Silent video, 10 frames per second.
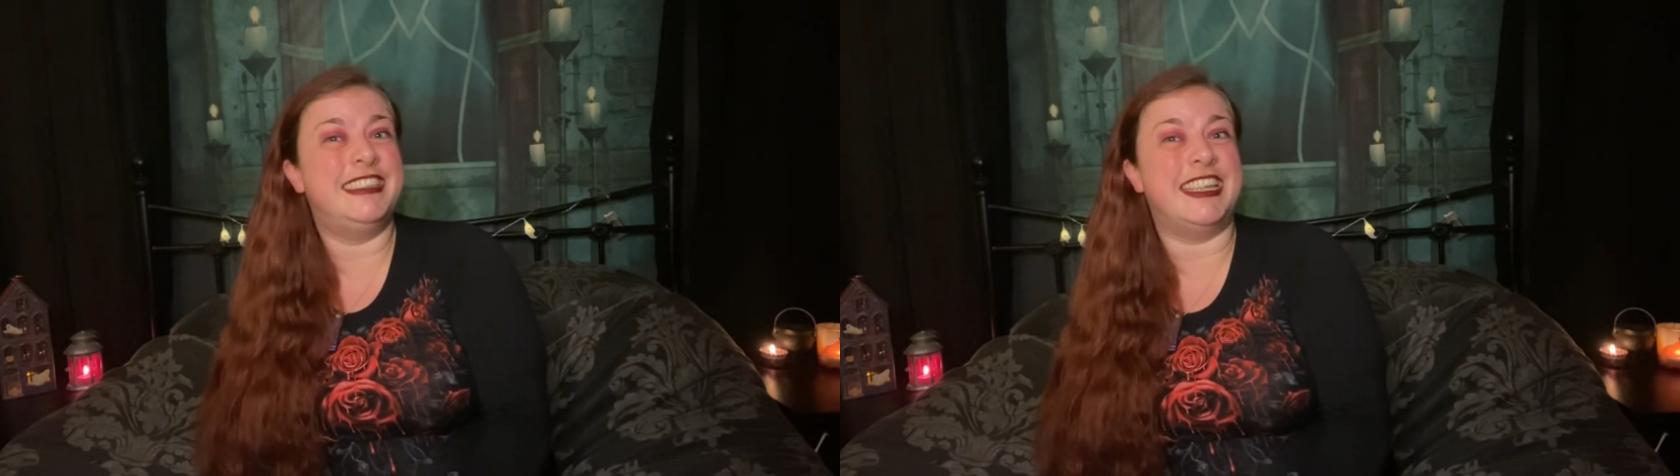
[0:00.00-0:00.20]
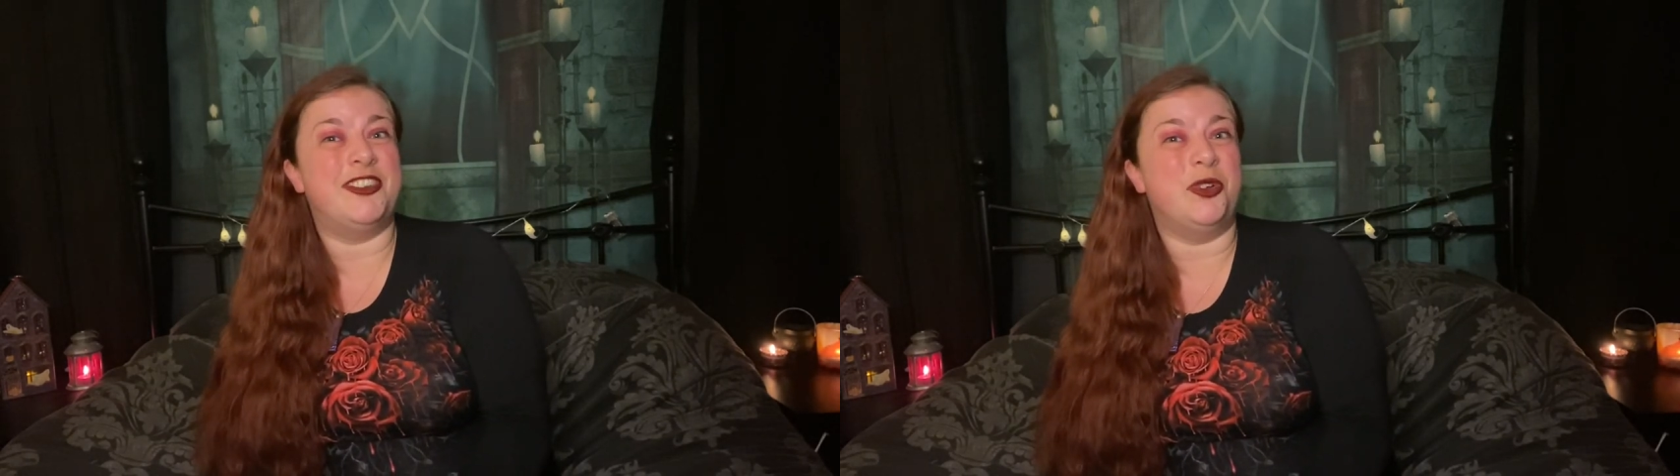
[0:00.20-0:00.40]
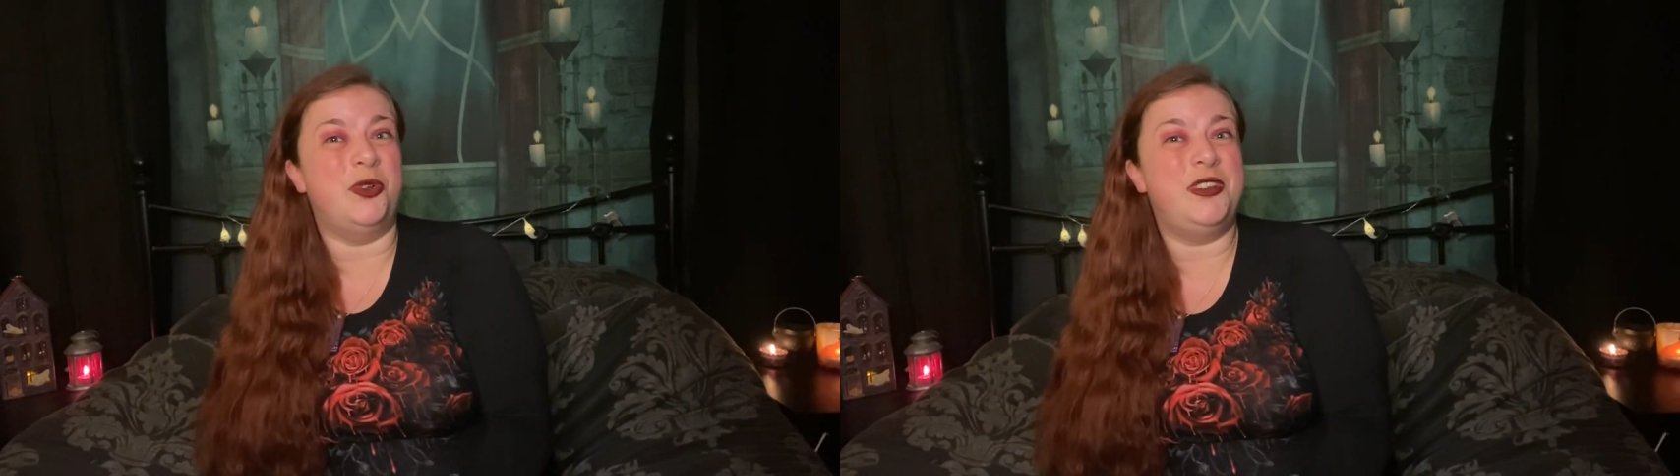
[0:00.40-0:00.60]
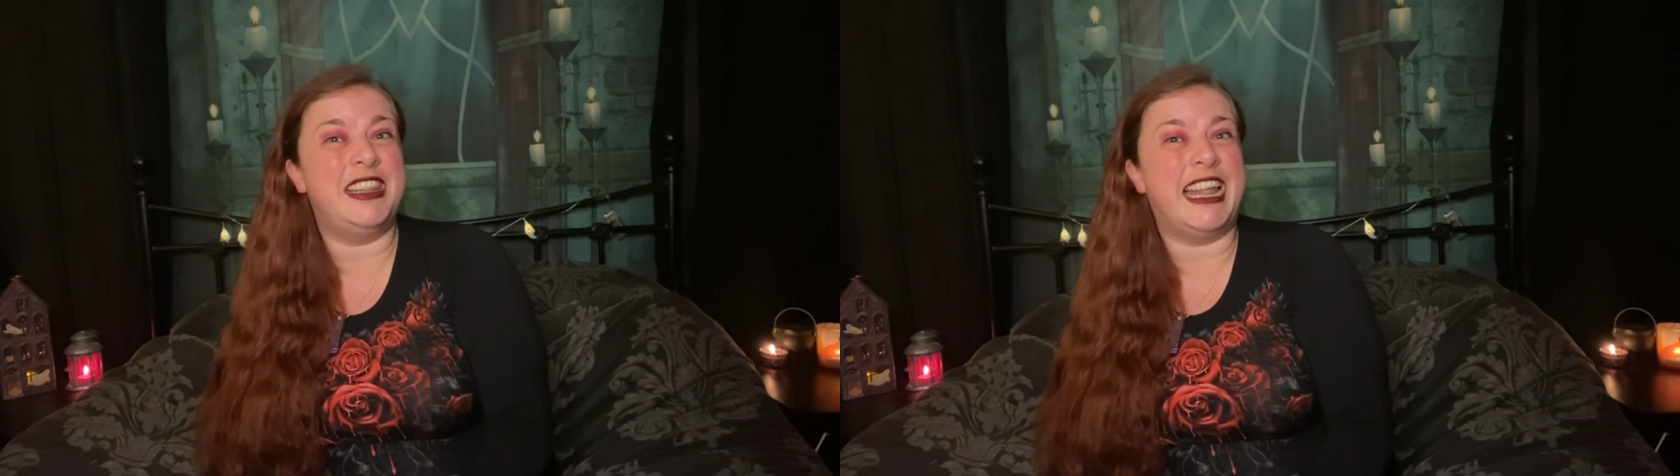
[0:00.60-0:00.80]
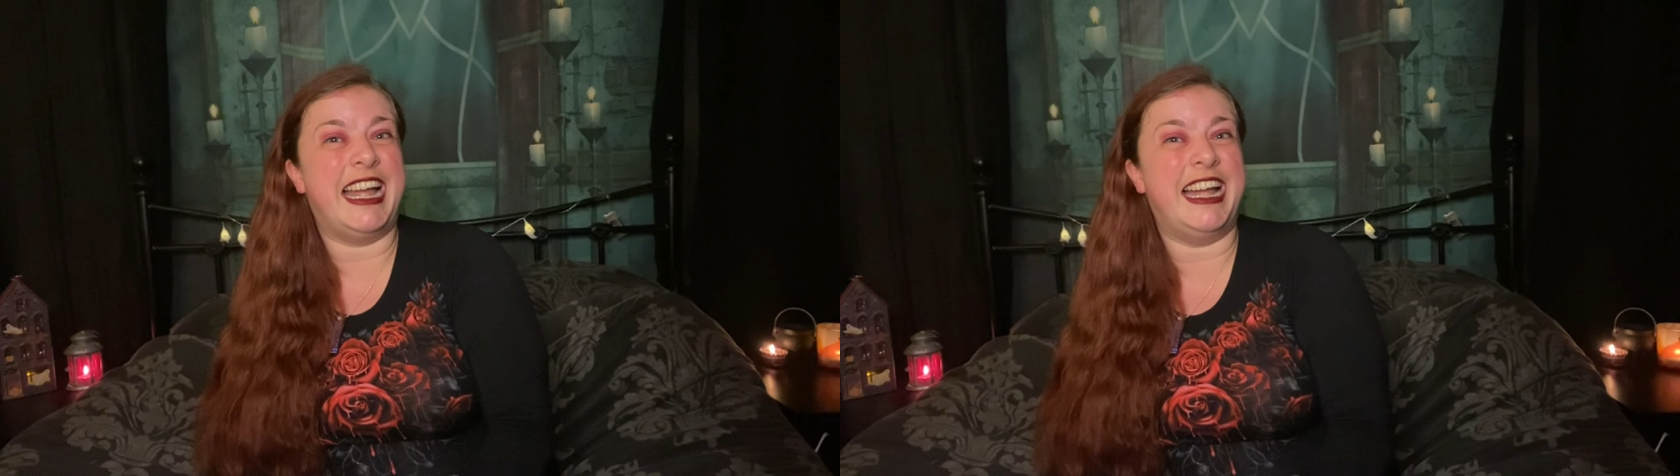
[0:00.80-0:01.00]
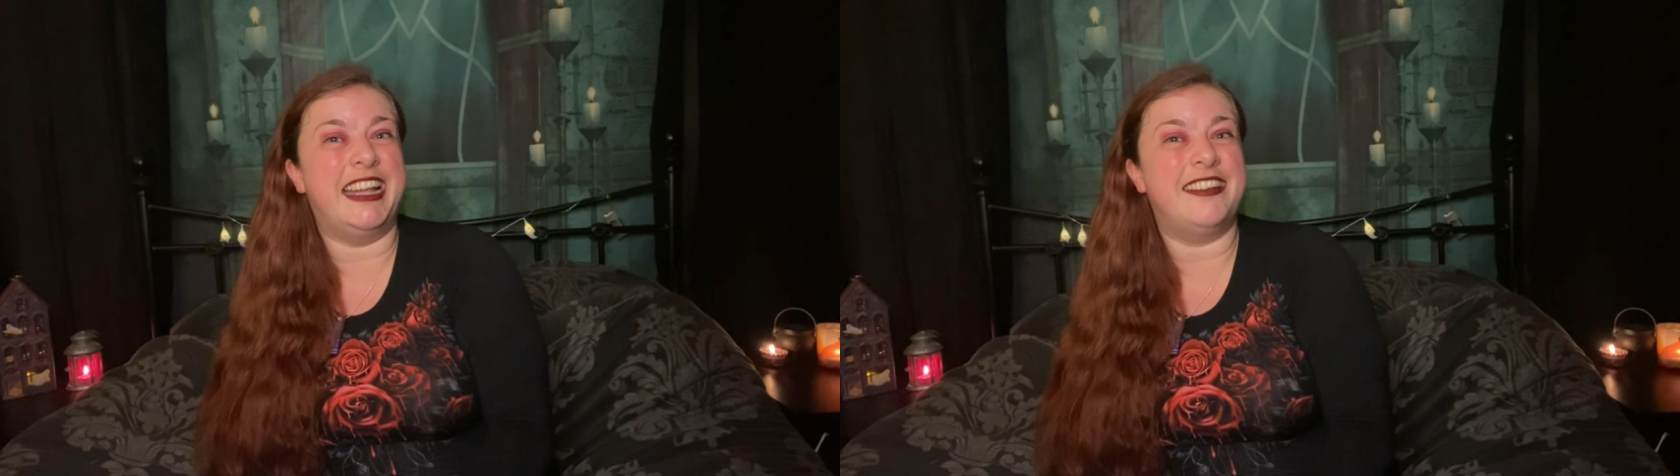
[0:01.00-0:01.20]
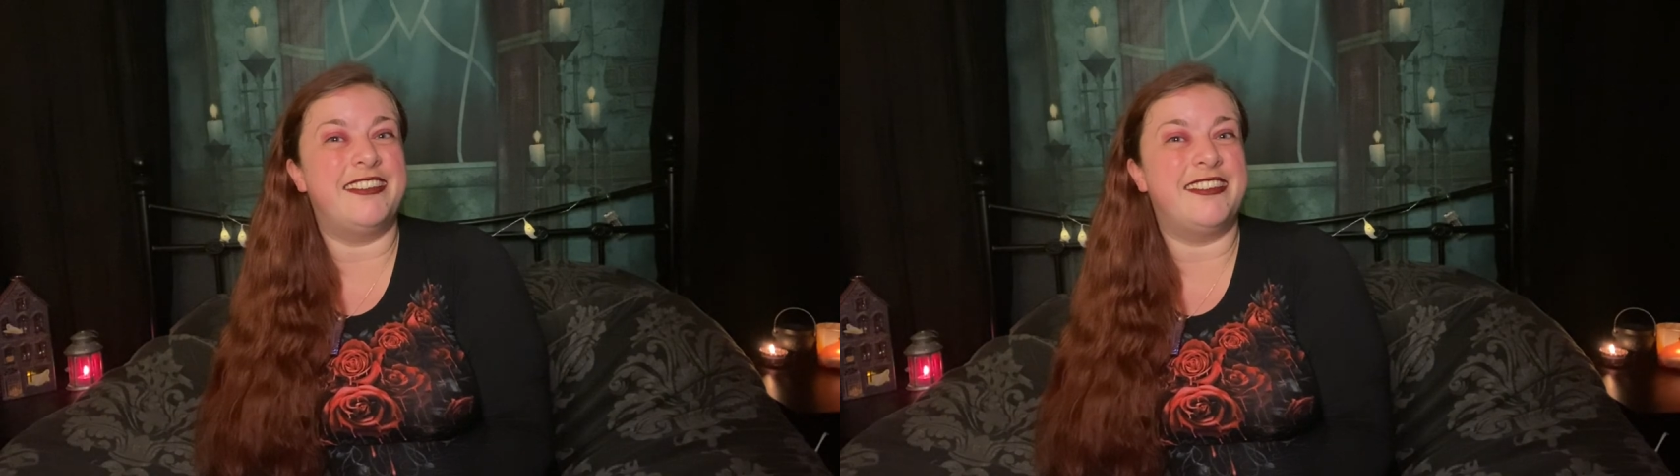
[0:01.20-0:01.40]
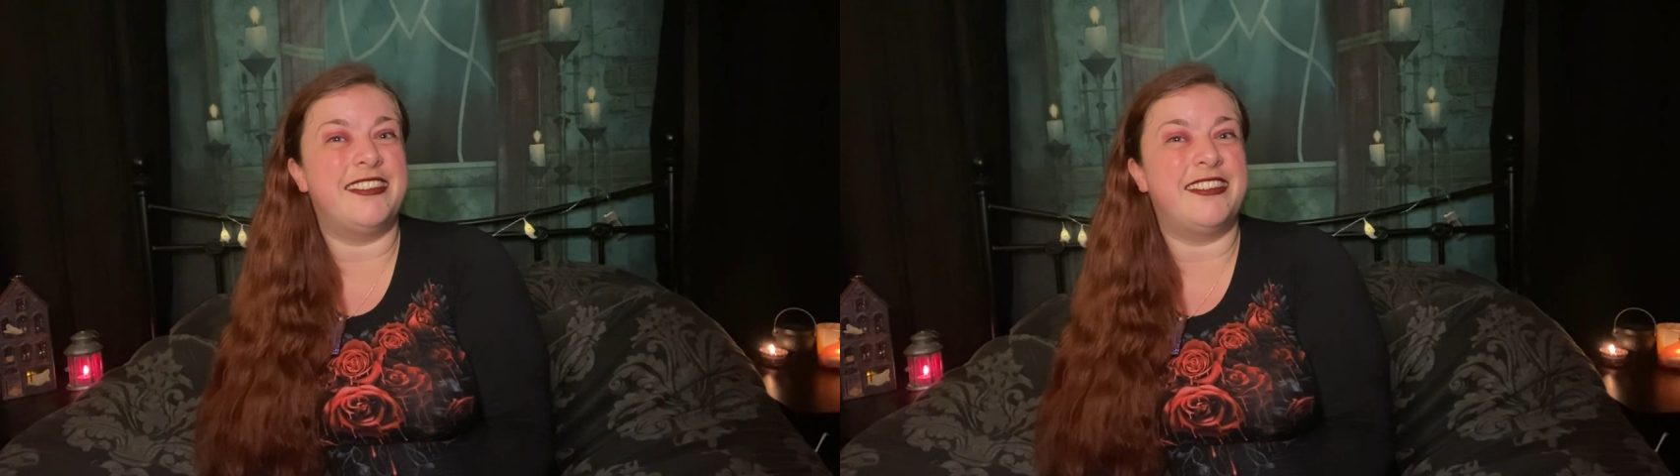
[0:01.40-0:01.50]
at all that